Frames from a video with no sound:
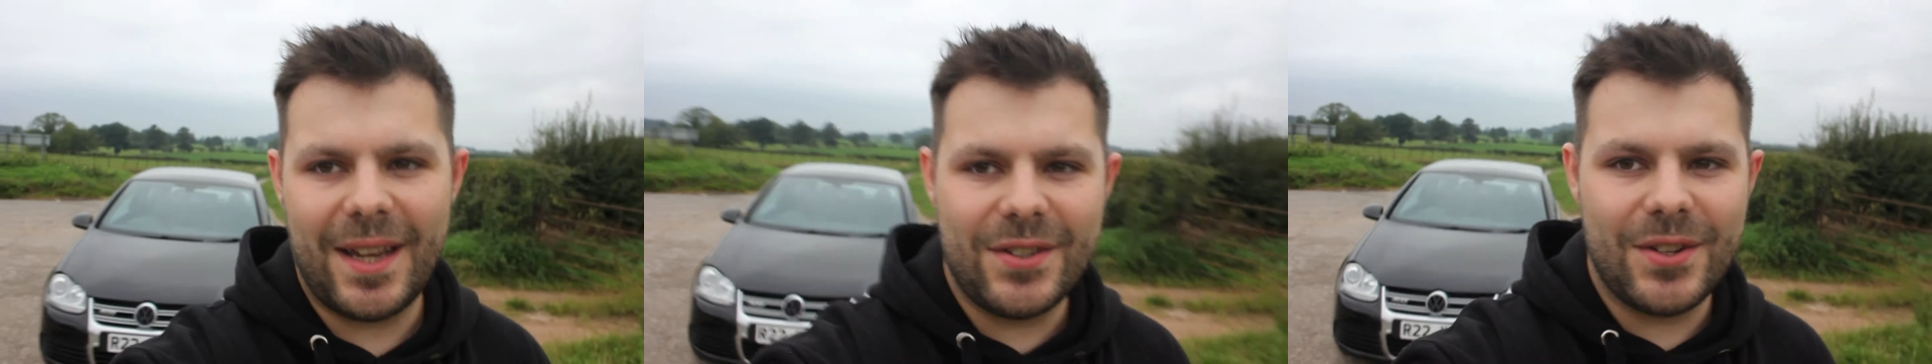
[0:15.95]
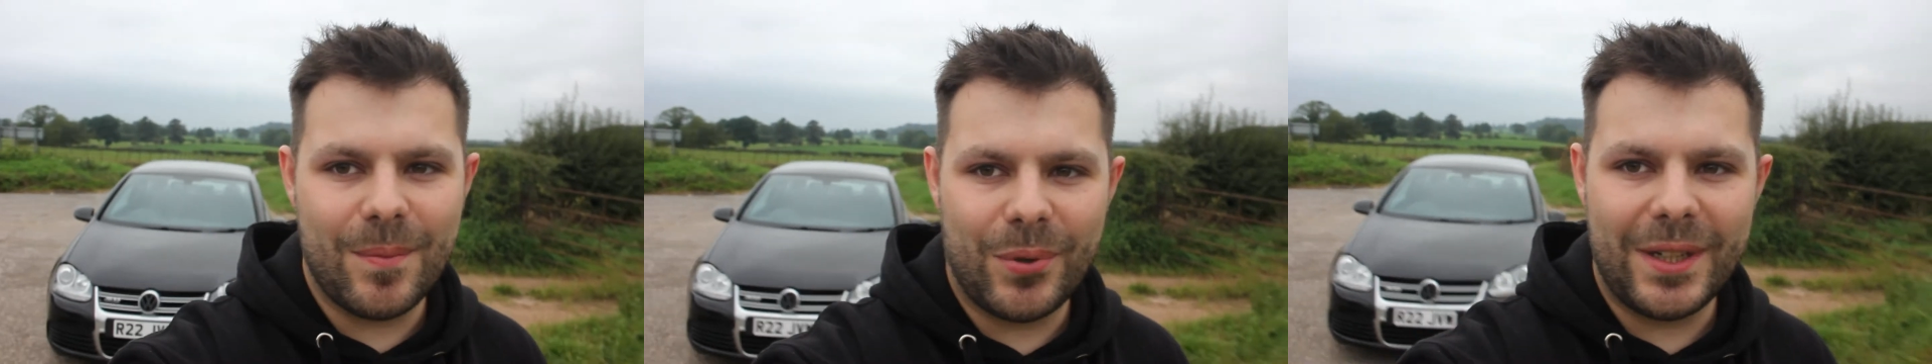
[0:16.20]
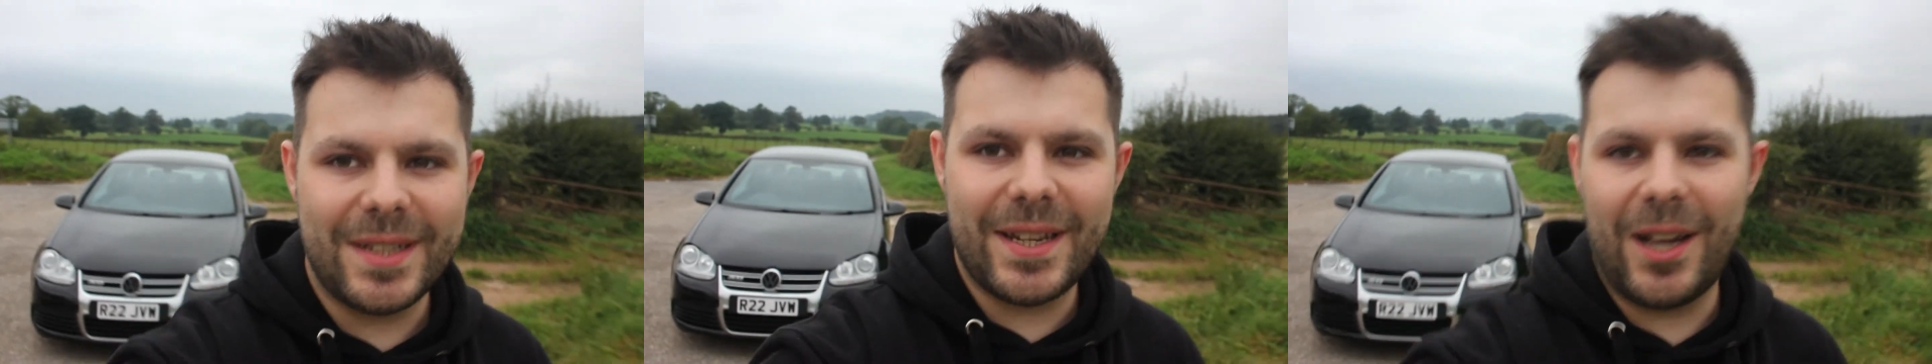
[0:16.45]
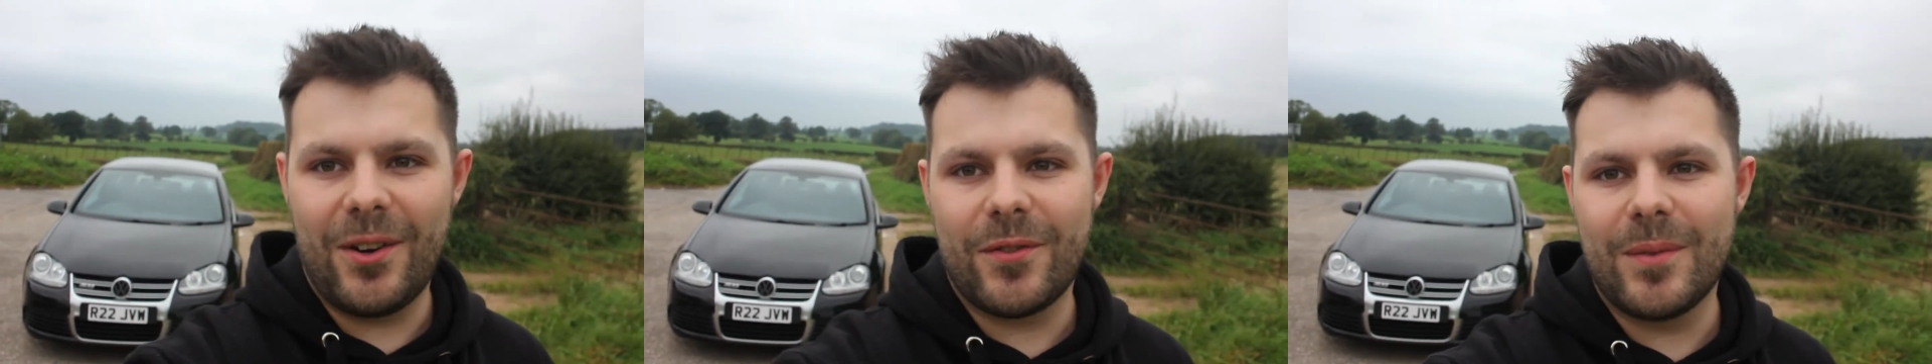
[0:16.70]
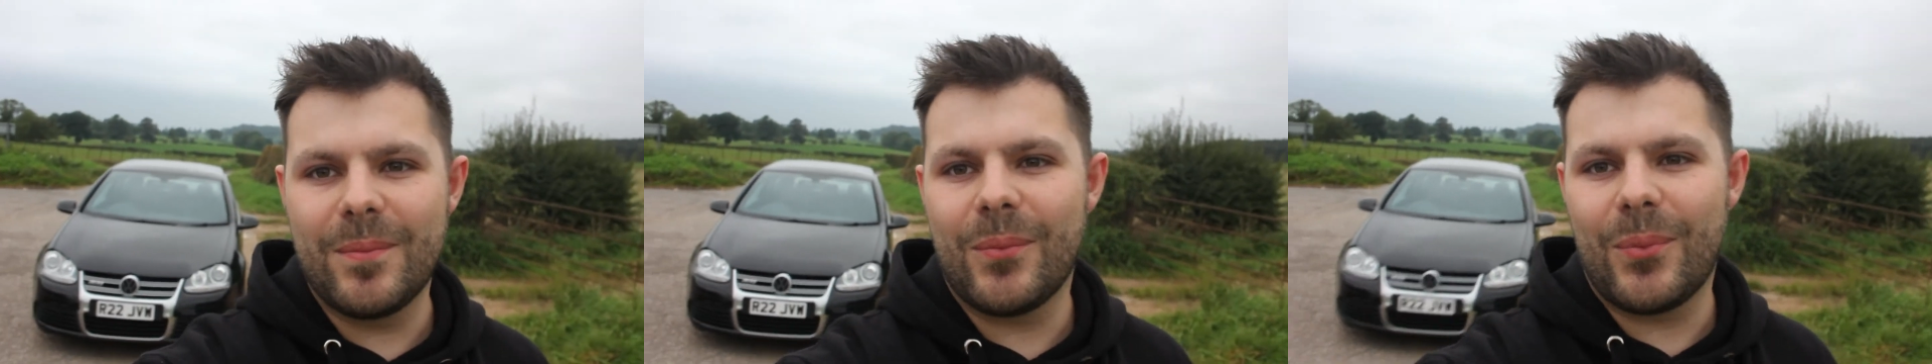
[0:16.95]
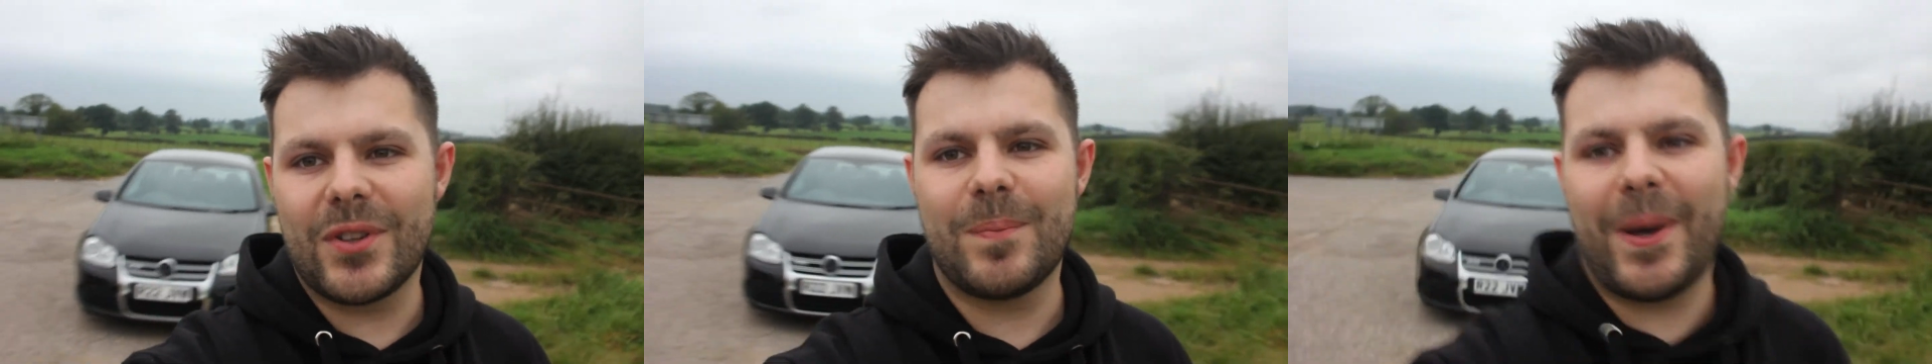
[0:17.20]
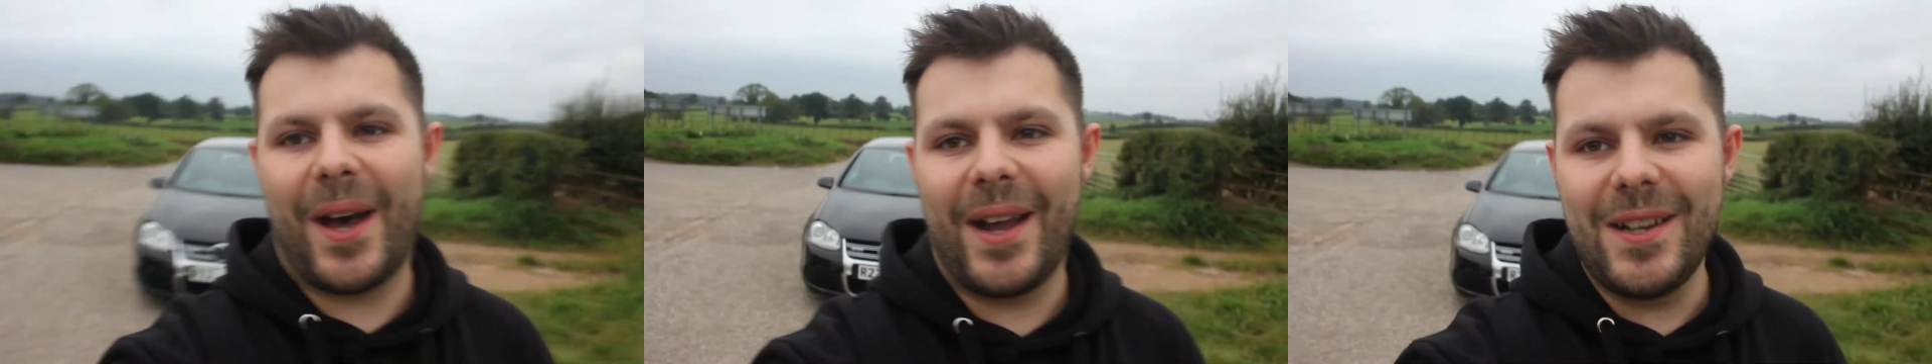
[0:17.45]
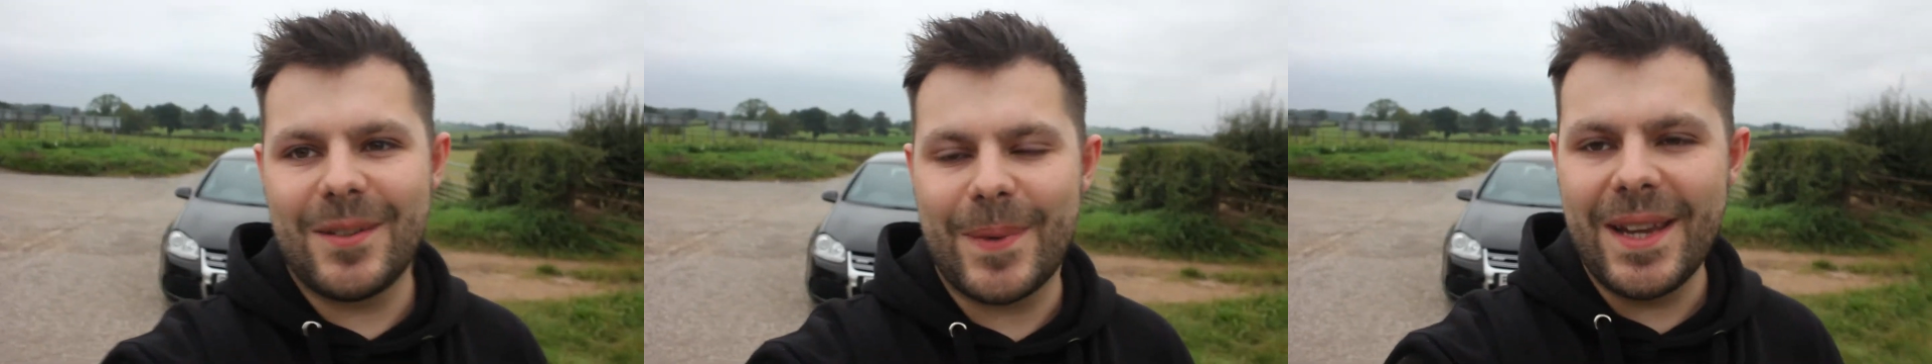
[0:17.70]
As you can probably tell from what's
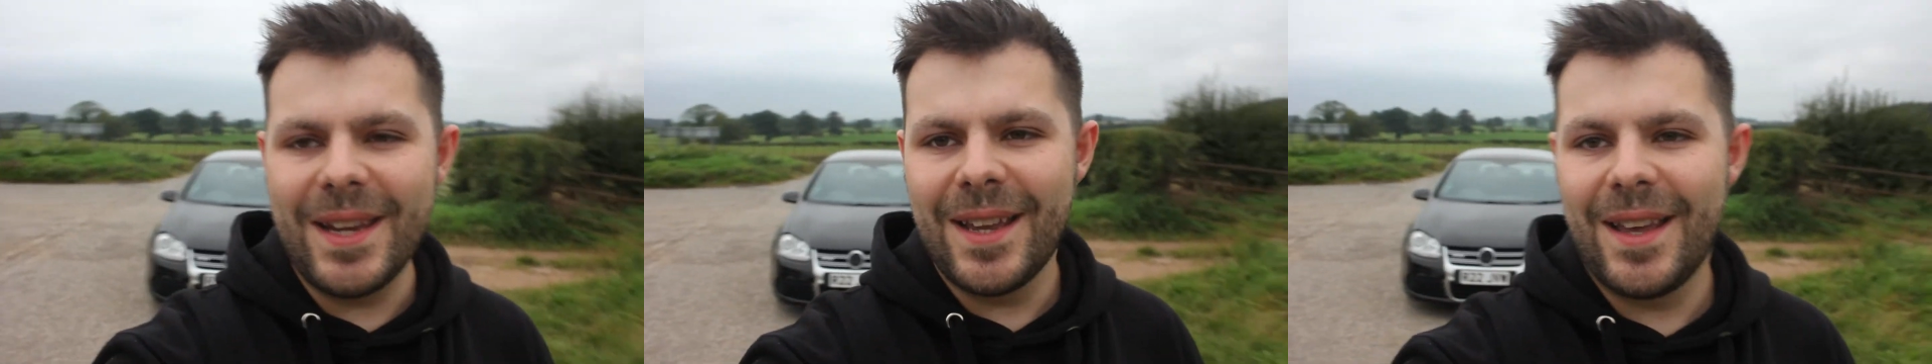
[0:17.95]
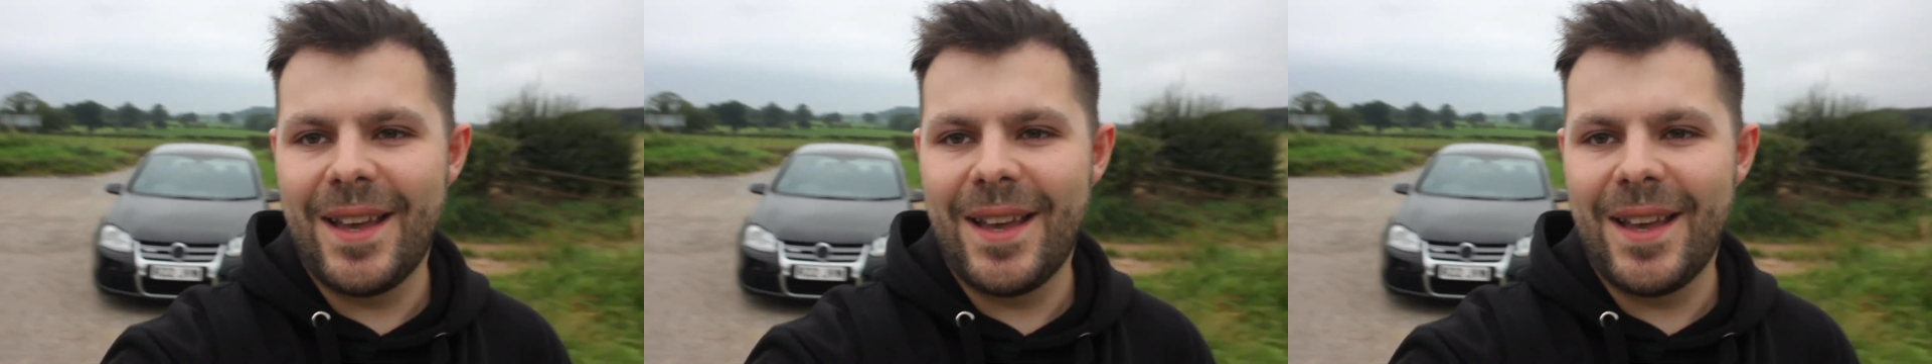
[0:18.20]
behind me,